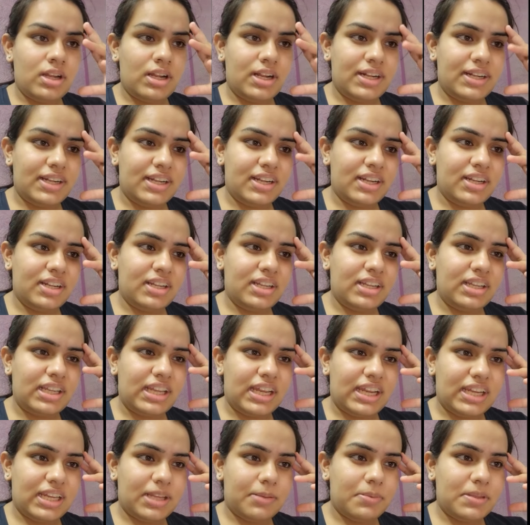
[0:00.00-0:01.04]
and then
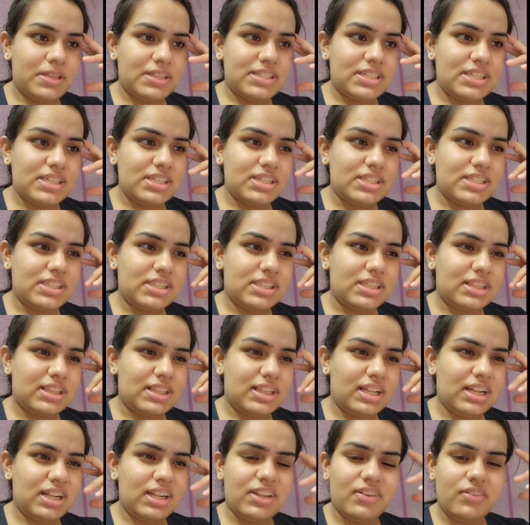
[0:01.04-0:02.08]
databases,
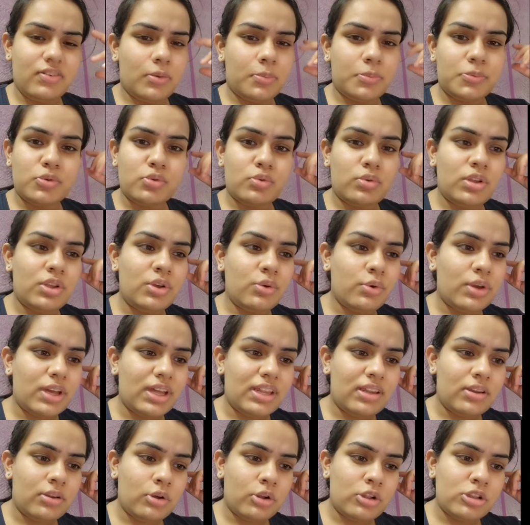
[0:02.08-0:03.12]
then DevOps tools. You
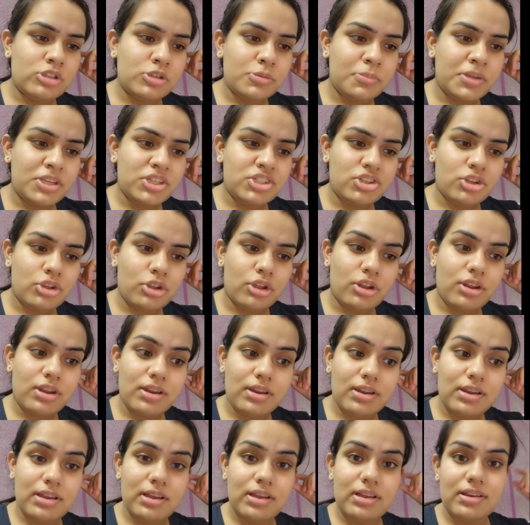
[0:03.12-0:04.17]
can also mention your
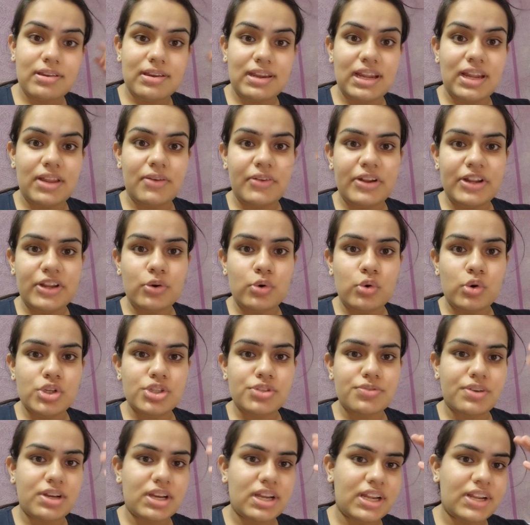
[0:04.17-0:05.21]
relevant
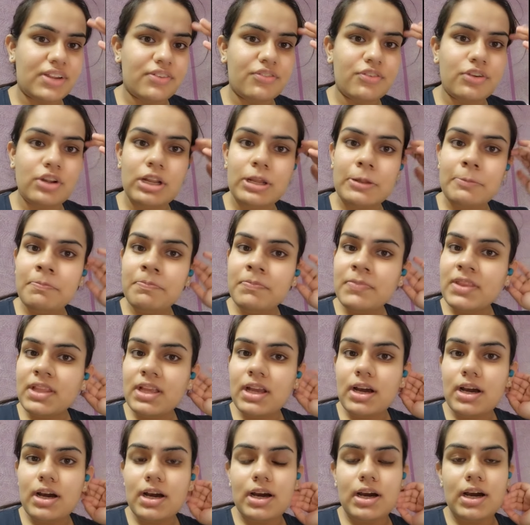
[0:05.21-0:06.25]
coursework. It will
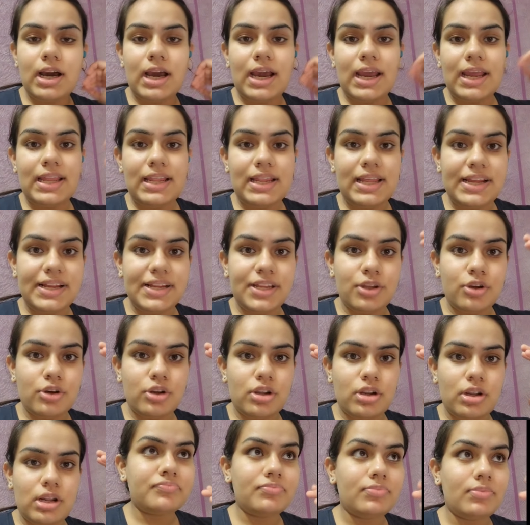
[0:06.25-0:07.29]
highlight
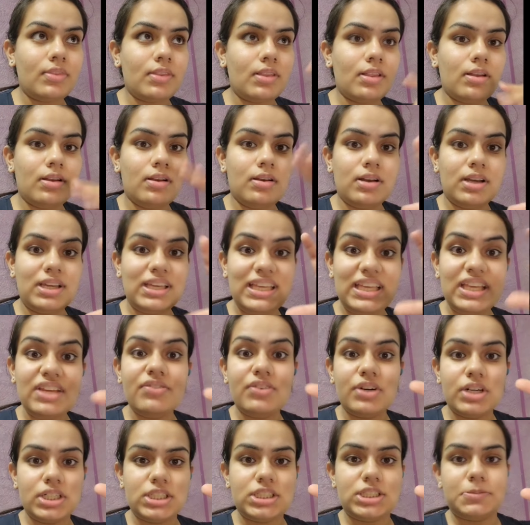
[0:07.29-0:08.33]
your
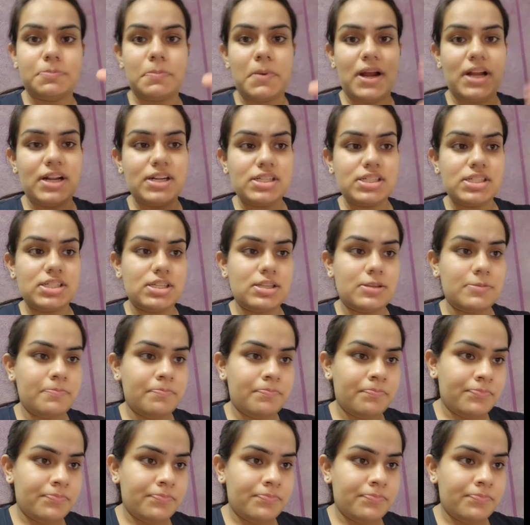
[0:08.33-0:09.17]
keywords parts.